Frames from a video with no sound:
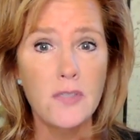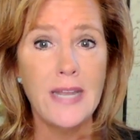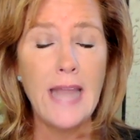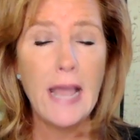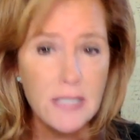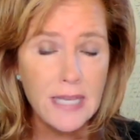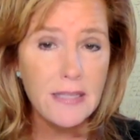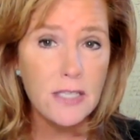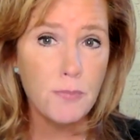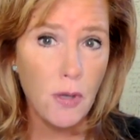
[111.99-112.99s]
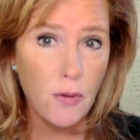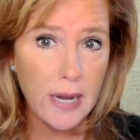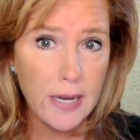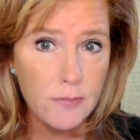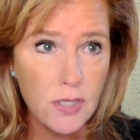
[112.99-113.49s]
announcing these
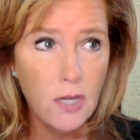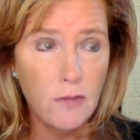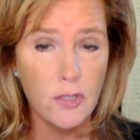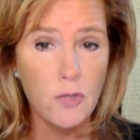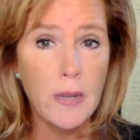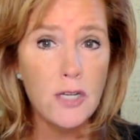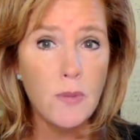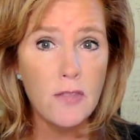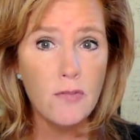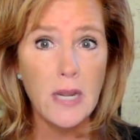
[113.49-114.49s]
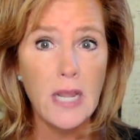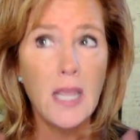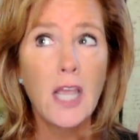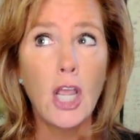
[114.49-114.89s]
programs for 2023,